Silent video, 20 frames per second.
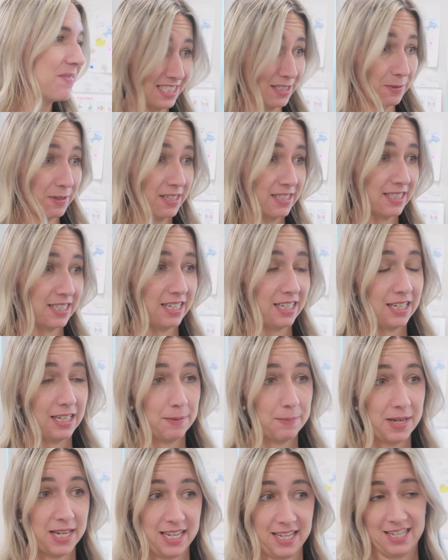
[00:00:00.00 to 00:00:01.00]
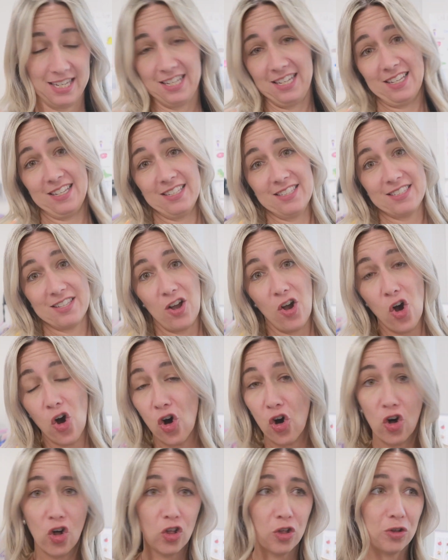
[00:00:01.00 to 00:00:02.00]
This week's theme is
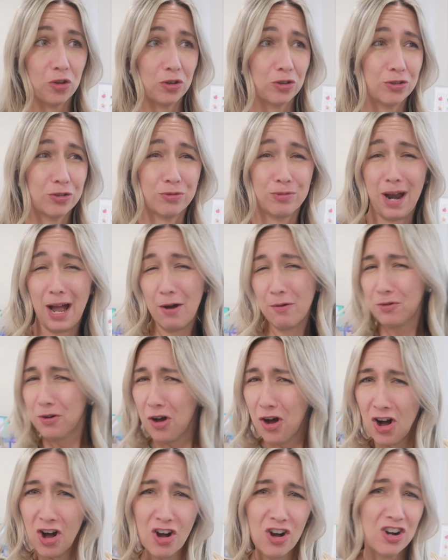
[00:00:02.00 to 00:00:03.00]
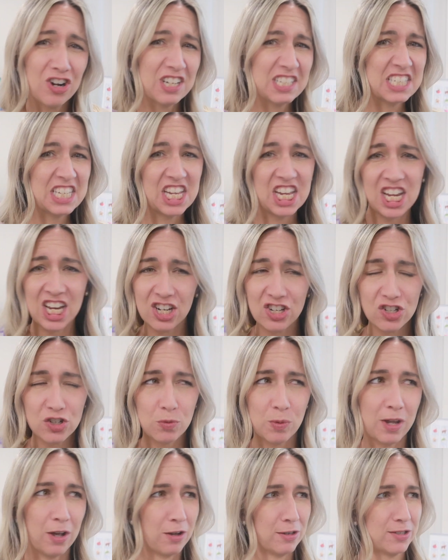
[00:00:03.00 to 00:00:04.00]
all
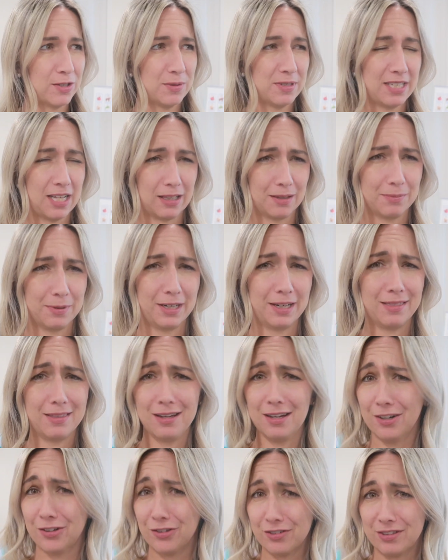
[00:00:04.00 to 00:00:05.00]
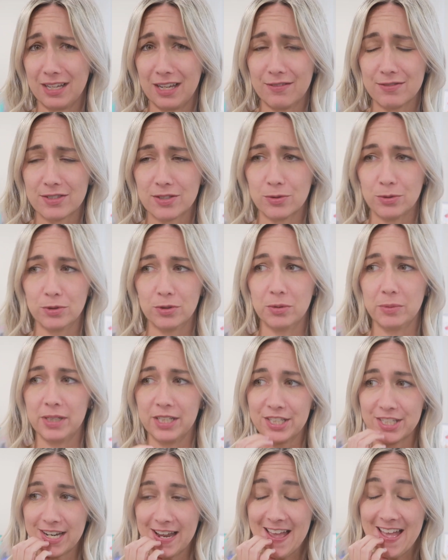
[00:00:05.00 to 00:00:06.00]
groundhogs-ish. We also celebrated the 100th day of school,
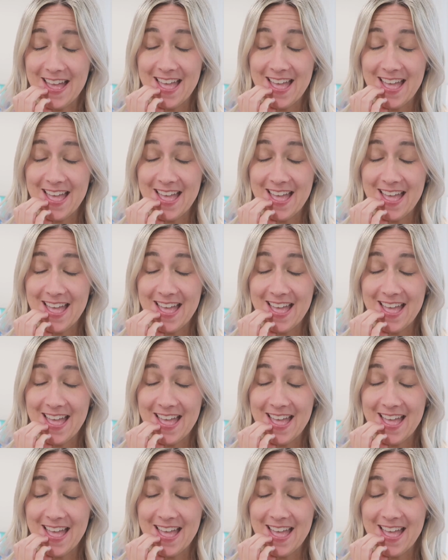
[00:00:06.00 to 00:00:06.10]
which